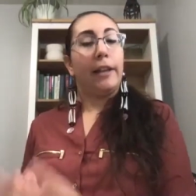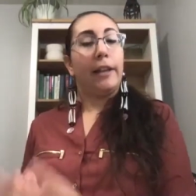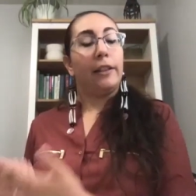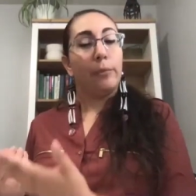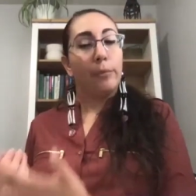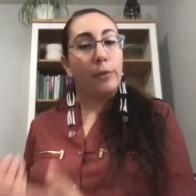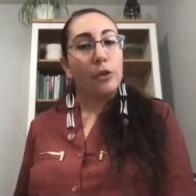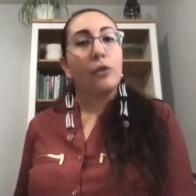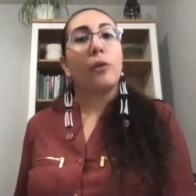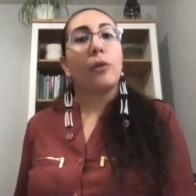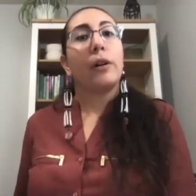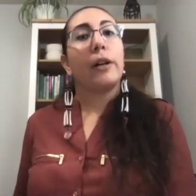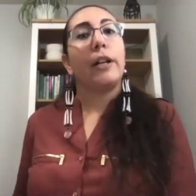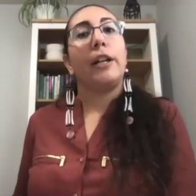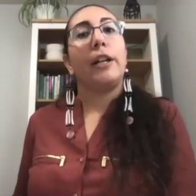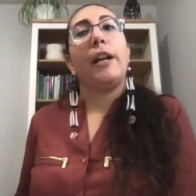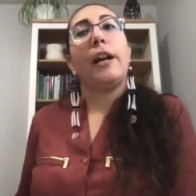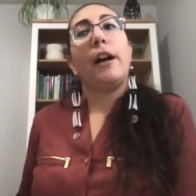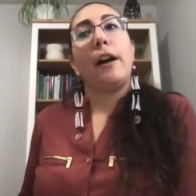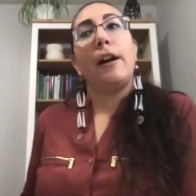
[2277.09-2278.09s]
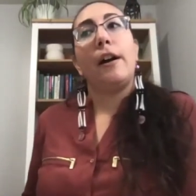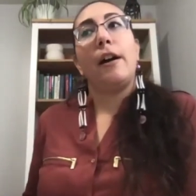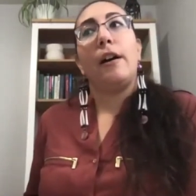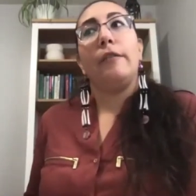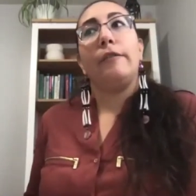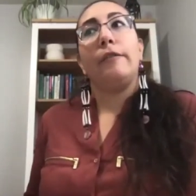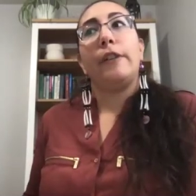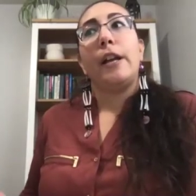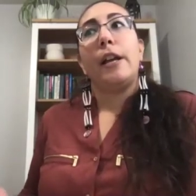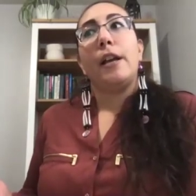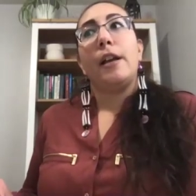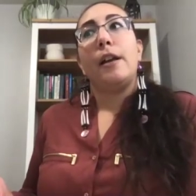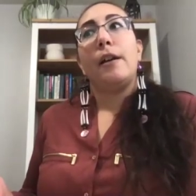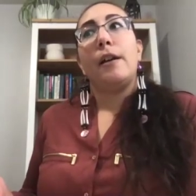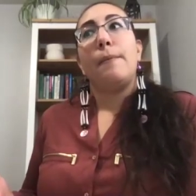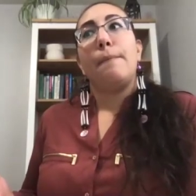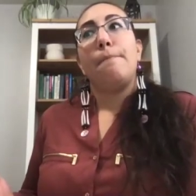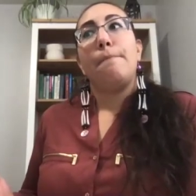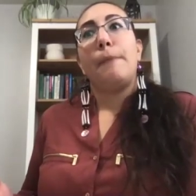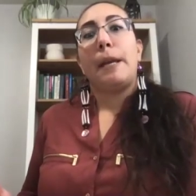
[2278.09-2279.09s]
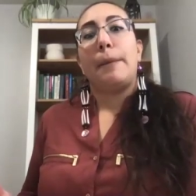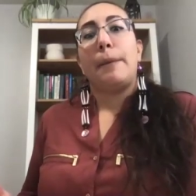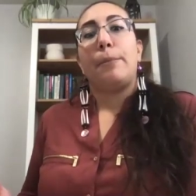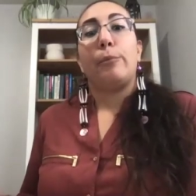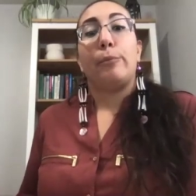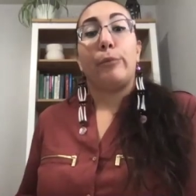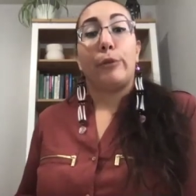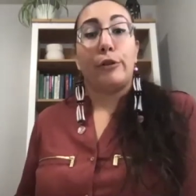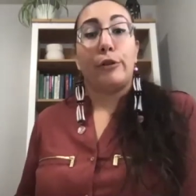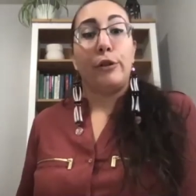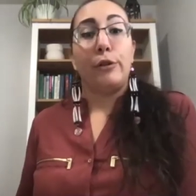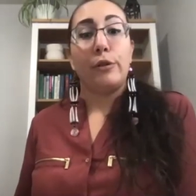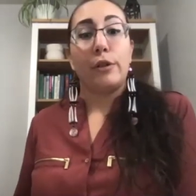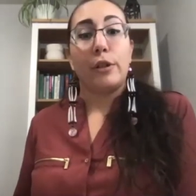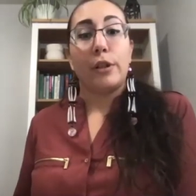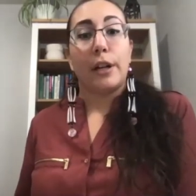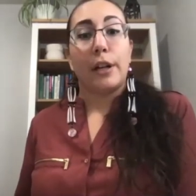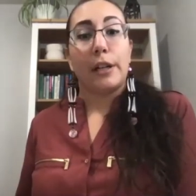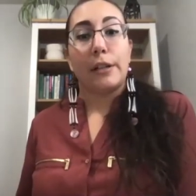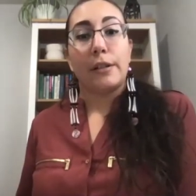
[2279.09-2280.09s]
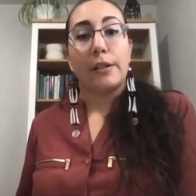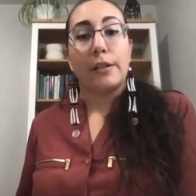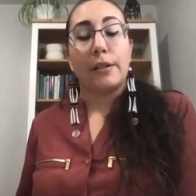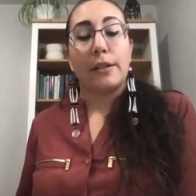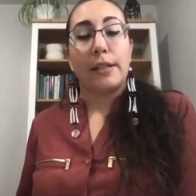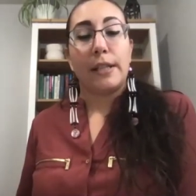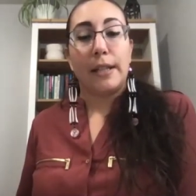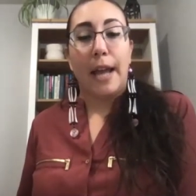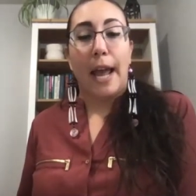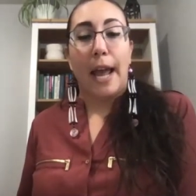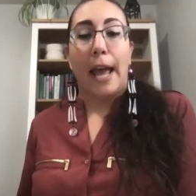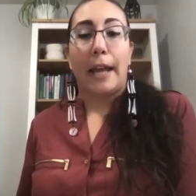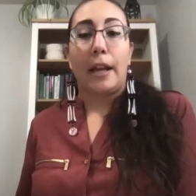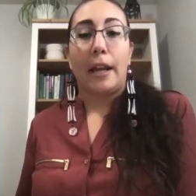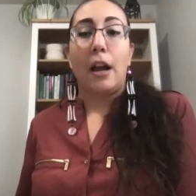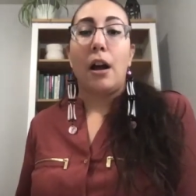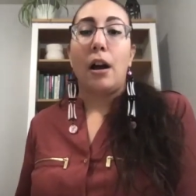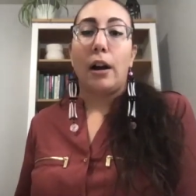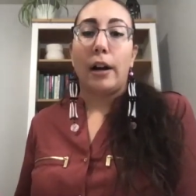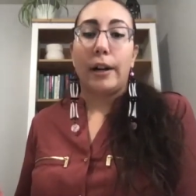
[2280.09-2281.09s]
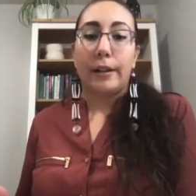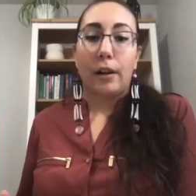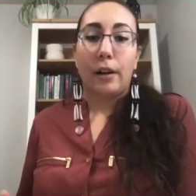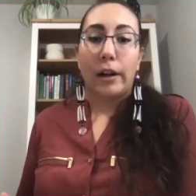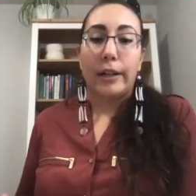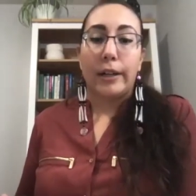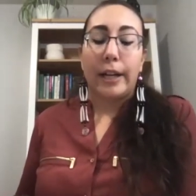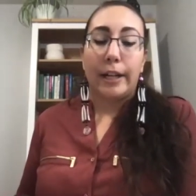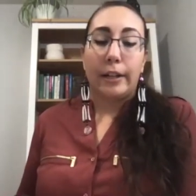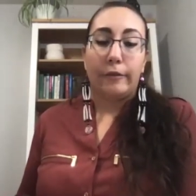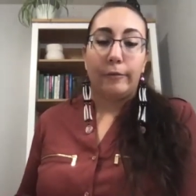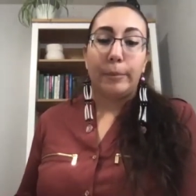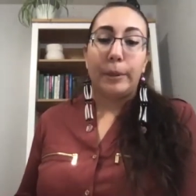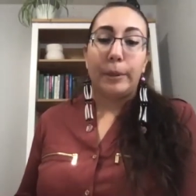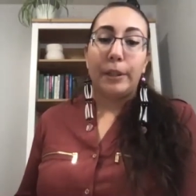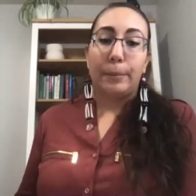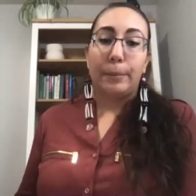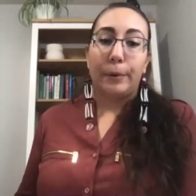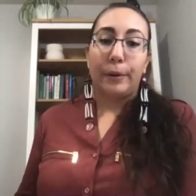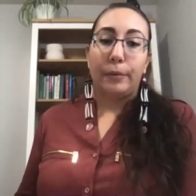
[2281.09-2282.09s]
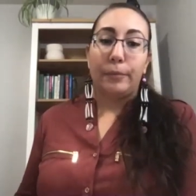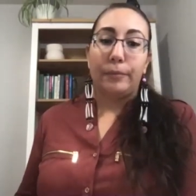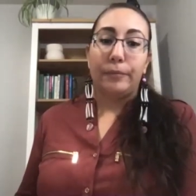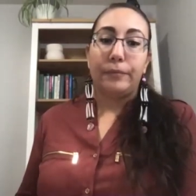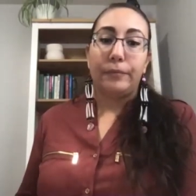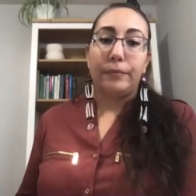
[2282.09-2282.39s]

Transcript: And the majority of maple producers today are non-native people.